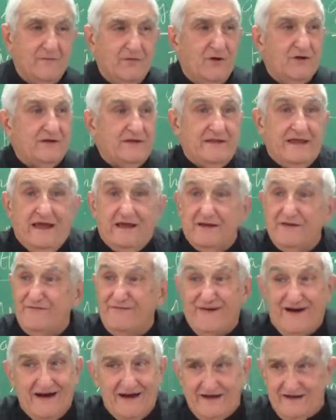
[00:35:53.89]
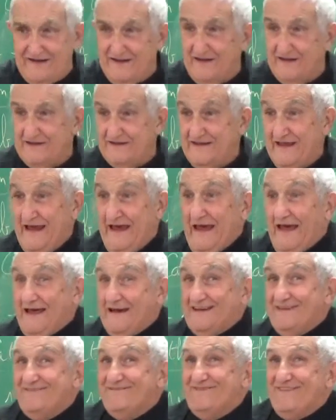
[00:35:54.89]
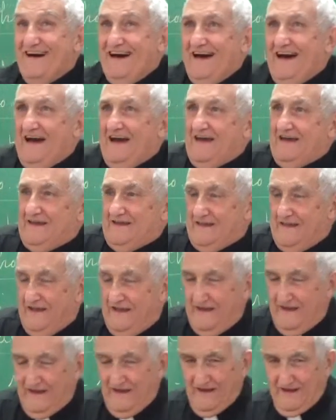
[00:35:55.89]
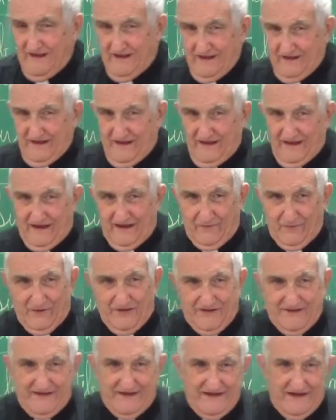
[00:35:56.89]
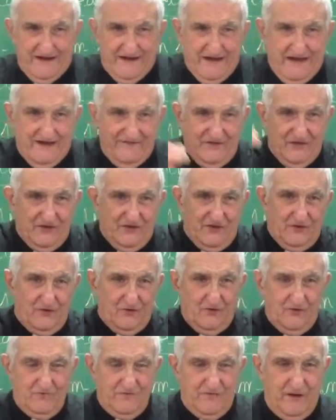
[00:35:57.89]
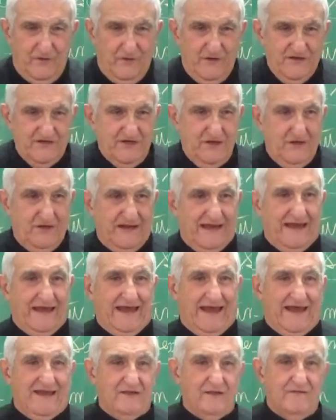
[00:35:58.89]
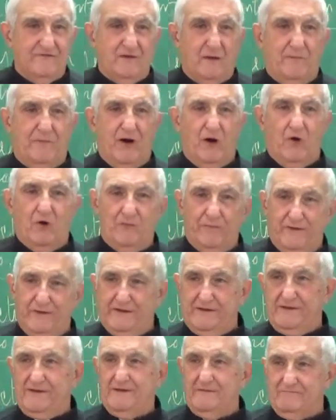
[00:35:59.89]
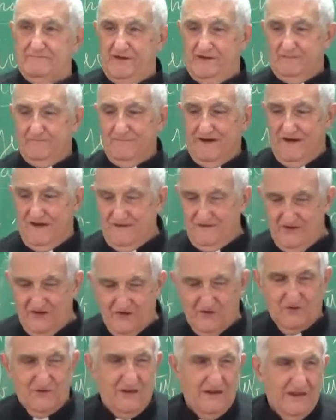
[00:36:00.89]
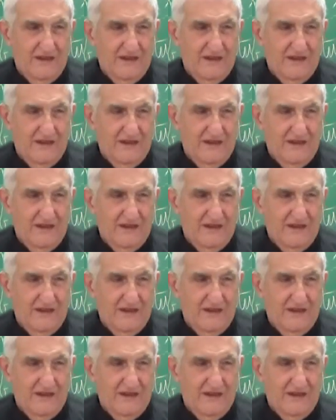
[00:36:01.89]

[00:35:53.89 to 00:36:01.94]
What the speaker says: were terrified. Terrified! And when they arrived in the room, there was a legate of the Pope, here, big man, you know,